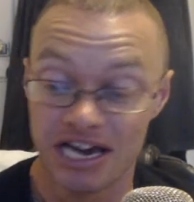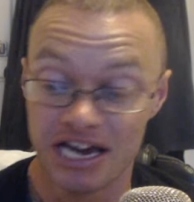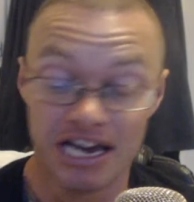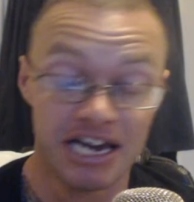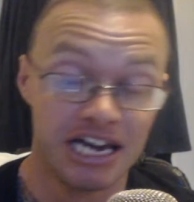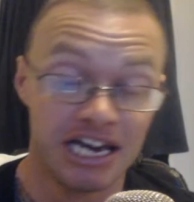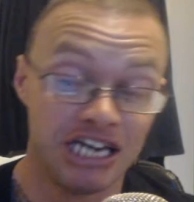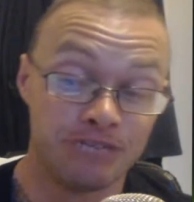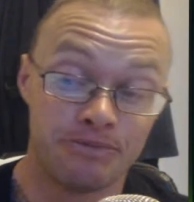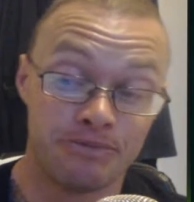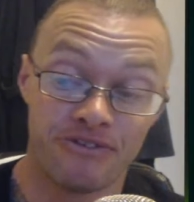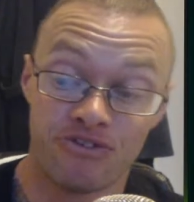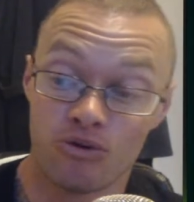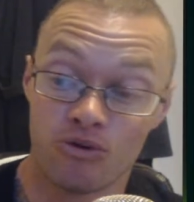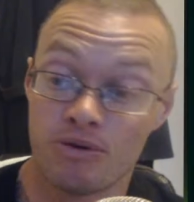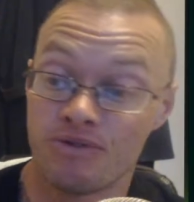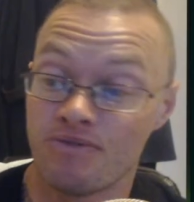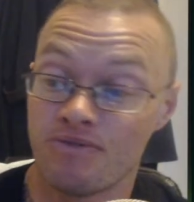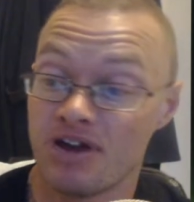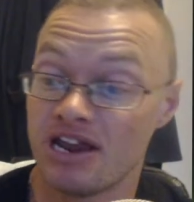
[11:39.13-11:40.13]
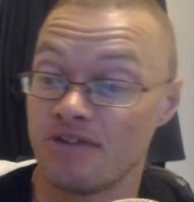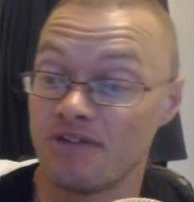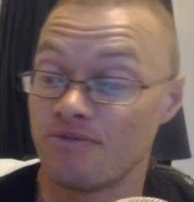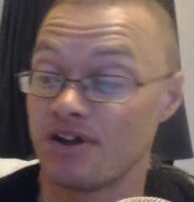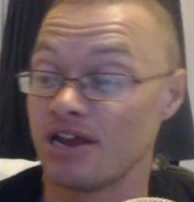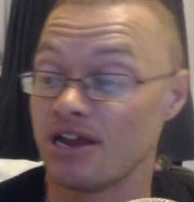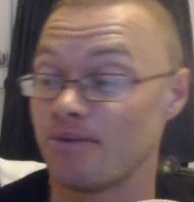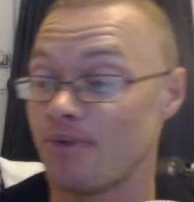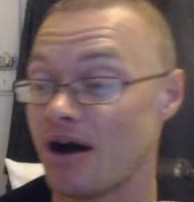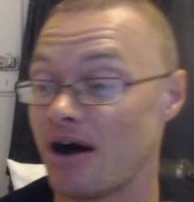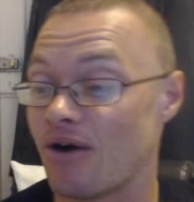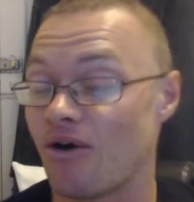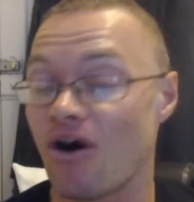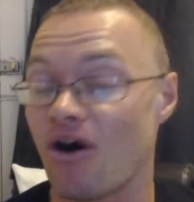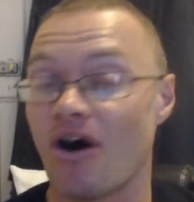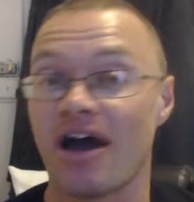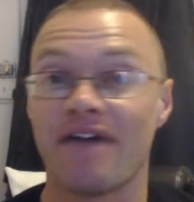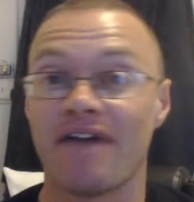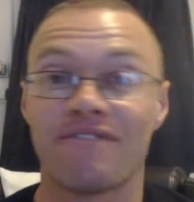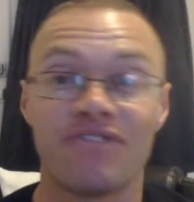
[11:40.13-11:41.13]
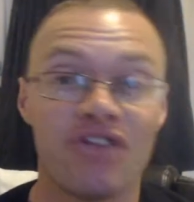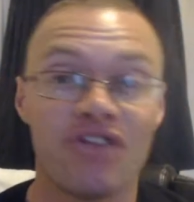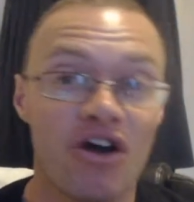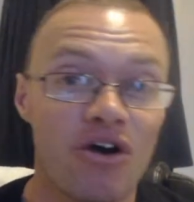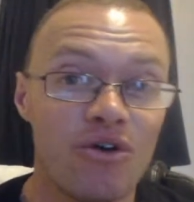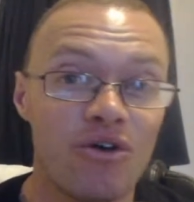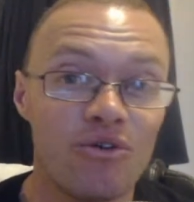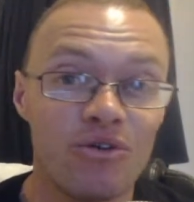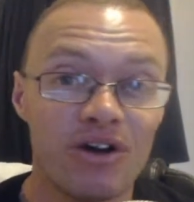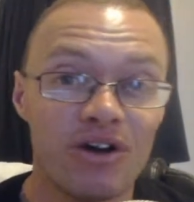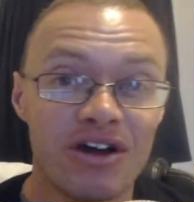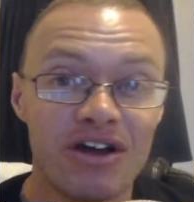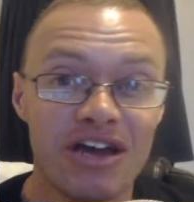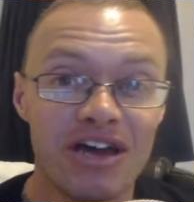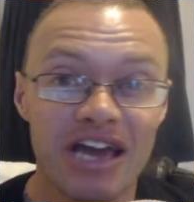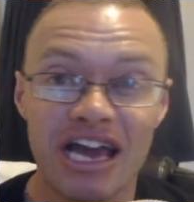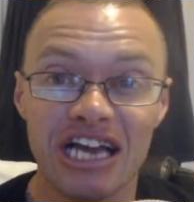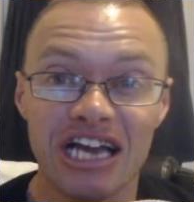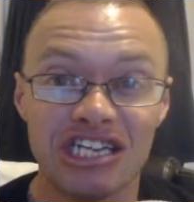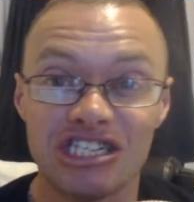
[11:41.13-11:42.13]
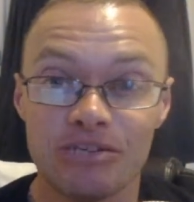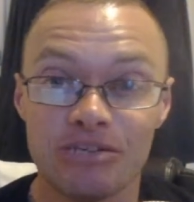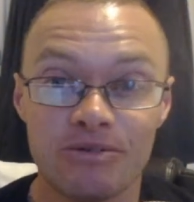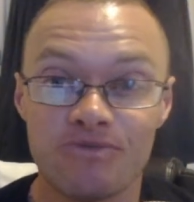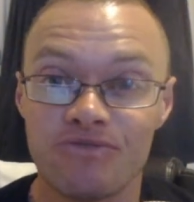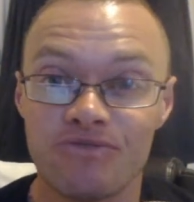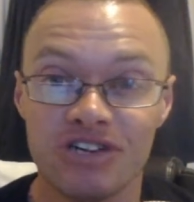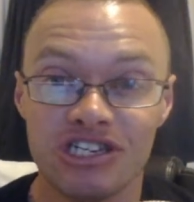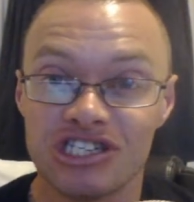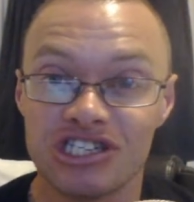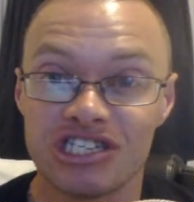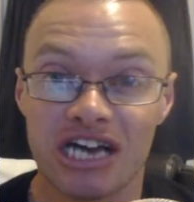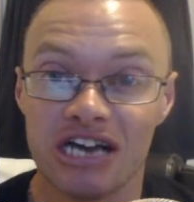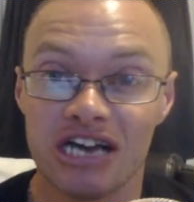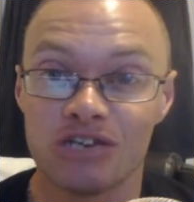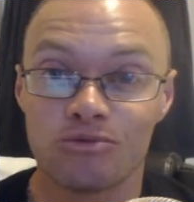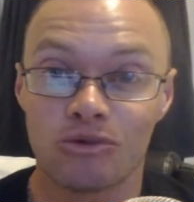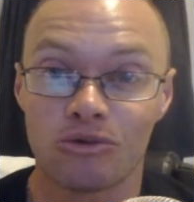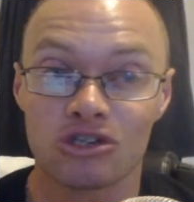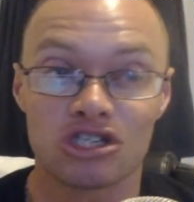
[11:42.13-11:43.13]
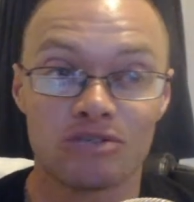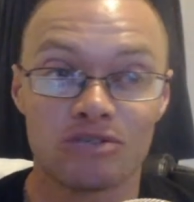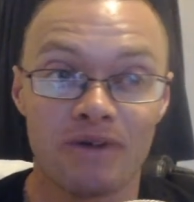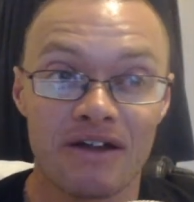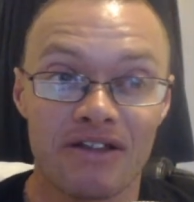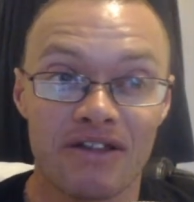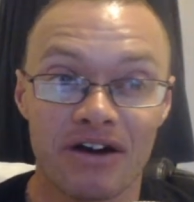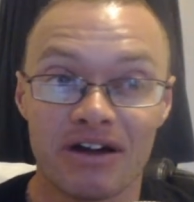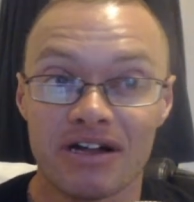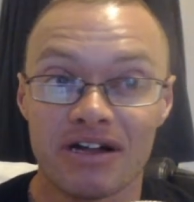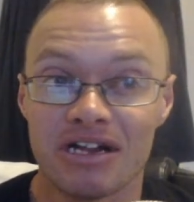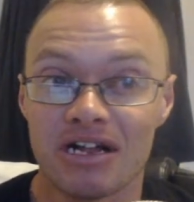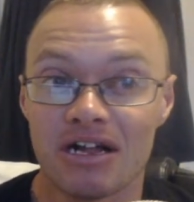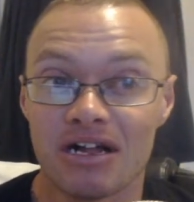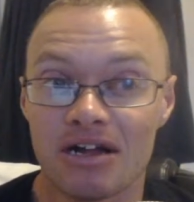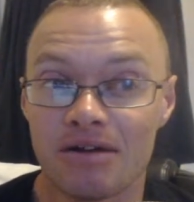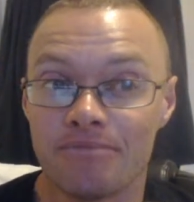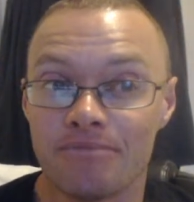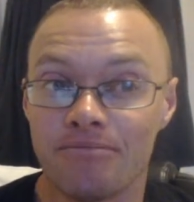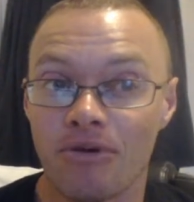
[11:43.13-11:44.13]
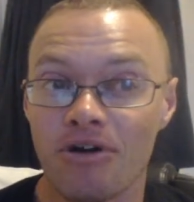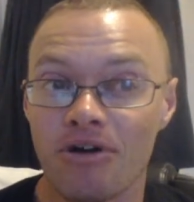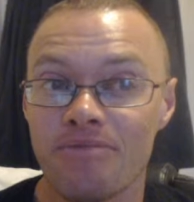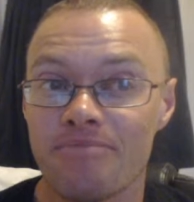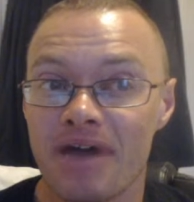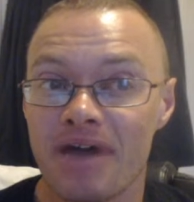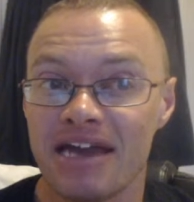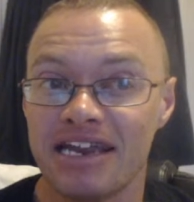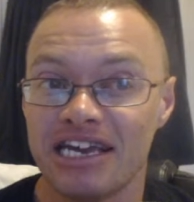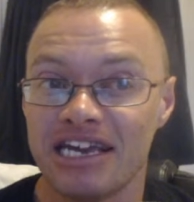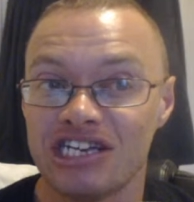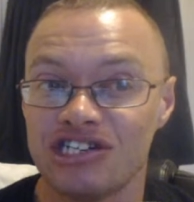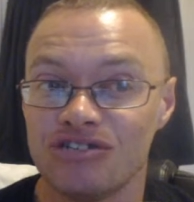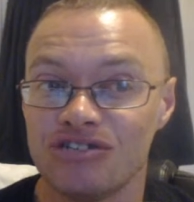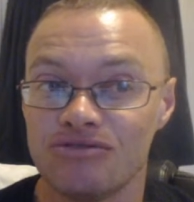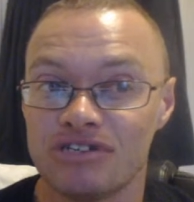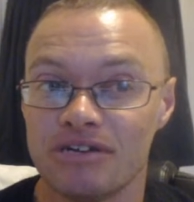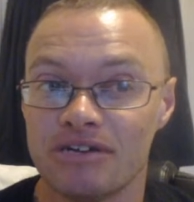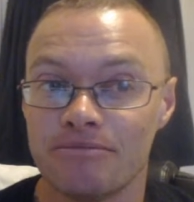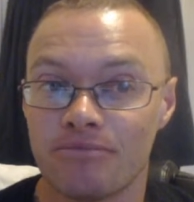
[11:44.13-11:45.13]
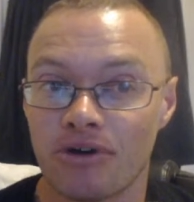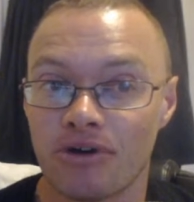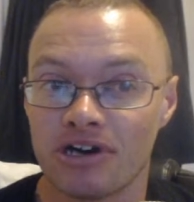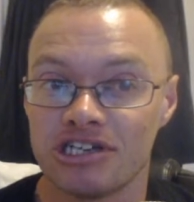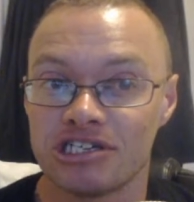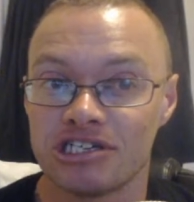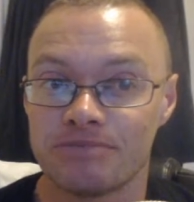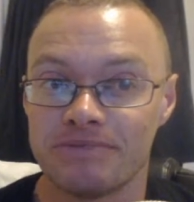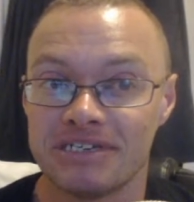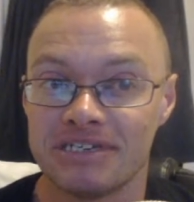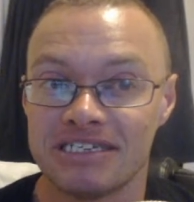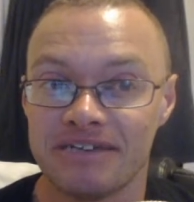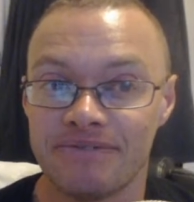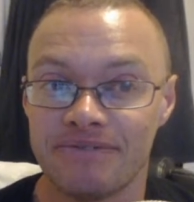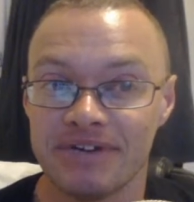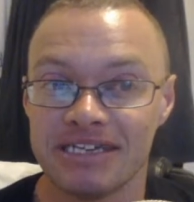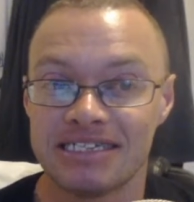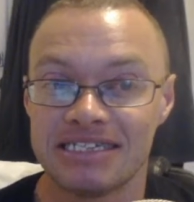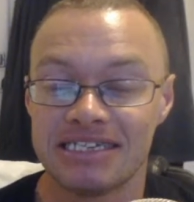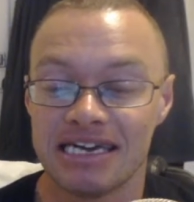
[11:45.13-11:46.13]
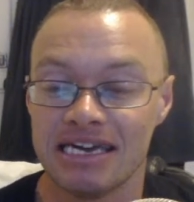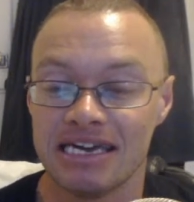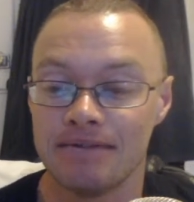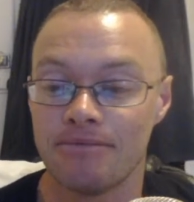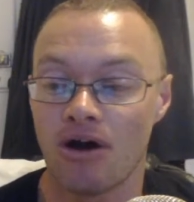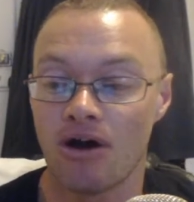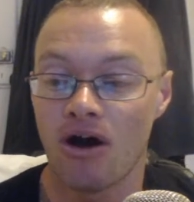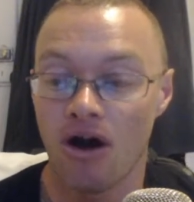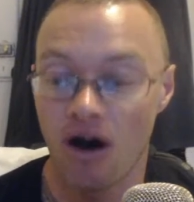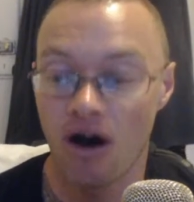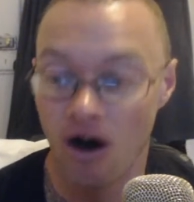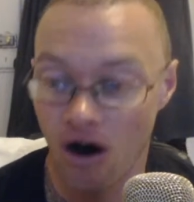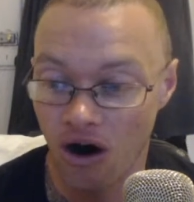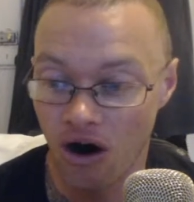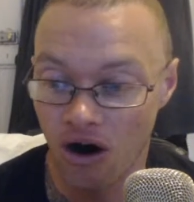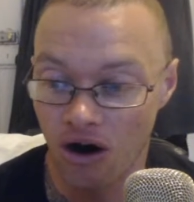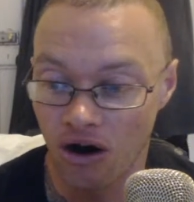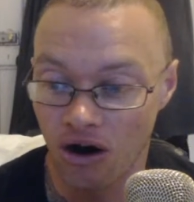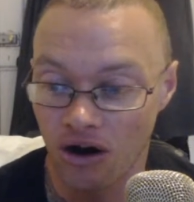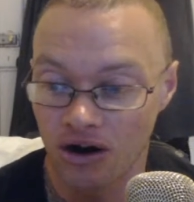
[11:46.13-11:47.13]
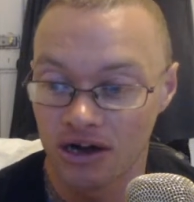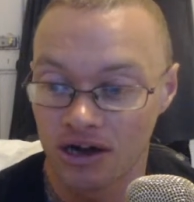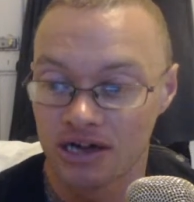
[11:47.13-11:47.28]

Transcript: he's performing really, really well. I have no issue with Reece James whatsoever. My main issues in my specific team are